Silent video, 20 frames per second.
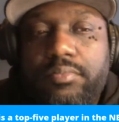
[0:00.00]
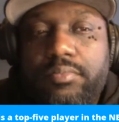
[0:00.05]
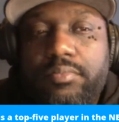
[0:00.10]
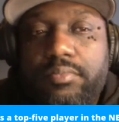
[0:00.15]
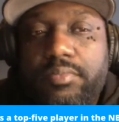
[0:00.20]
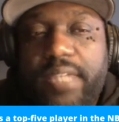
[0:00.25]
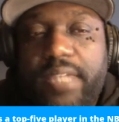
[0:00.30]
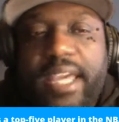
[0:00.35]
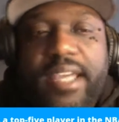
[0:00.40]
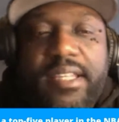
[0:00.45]

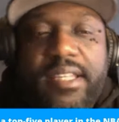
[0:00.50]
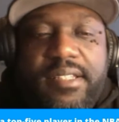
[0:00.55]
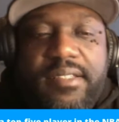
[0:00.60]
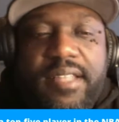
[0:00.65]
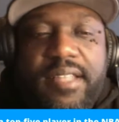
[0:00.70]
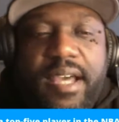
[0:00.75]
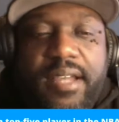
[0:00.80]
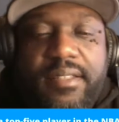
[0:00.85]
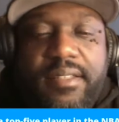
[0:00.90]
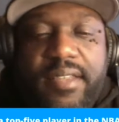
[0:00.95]
that he's
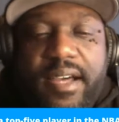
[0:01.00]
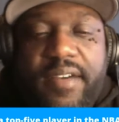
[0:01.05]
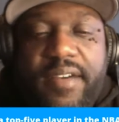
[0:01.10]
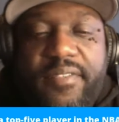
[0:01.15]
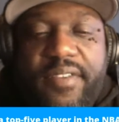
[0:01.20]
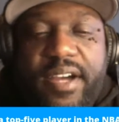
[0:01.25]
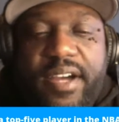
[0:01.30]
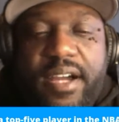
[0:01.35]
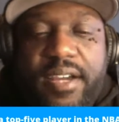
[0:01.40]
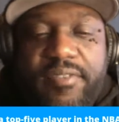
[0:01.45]
not top
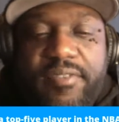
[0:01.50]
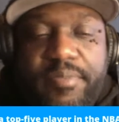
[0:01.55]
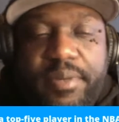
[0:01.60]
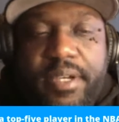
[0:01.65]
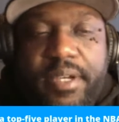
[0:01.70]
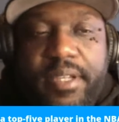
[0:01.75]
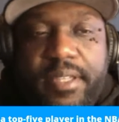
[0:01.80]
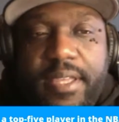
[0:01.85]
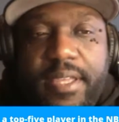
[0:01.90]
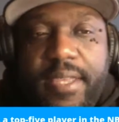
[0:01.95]
5,
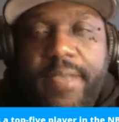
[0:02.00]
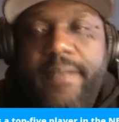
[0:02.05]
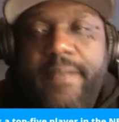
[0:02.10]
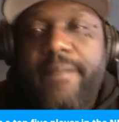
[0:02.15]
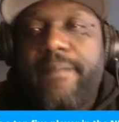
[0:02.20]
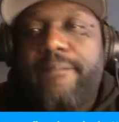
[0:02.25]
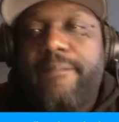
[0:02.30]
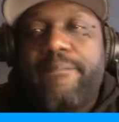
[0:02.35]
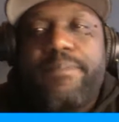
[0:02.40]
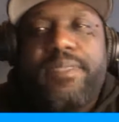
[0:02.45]
but
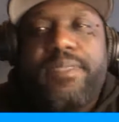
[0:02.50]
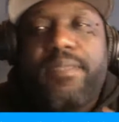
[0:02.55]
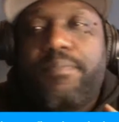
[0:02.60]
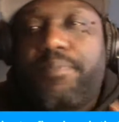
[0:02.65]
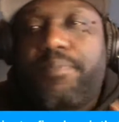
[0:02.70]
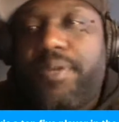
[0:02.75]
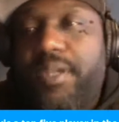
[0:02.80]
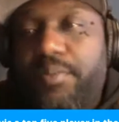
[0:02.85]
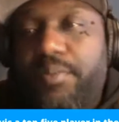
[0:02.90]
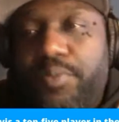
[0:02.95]

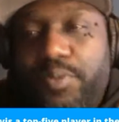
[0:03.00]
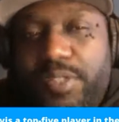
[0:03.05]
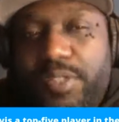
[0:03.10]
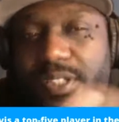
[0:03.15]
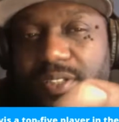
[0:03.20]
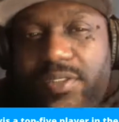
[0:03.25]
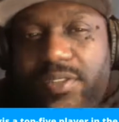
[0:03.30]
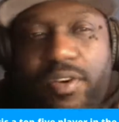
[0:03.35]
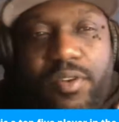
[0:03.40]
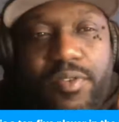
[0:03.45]
people
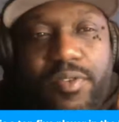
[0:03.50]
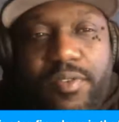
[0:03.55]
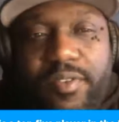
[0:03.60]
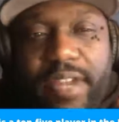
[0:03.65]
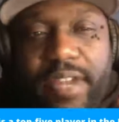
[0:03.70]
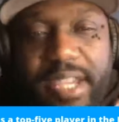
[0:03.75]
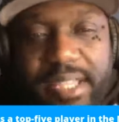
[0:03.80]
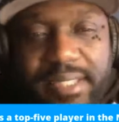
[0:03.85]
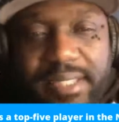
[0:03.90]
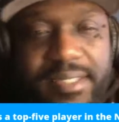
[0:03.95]
just go
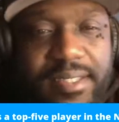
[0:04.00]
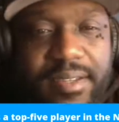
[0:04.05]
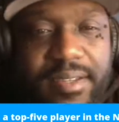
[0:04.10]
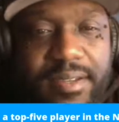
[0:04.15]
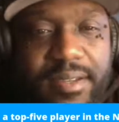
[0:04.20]
crazy.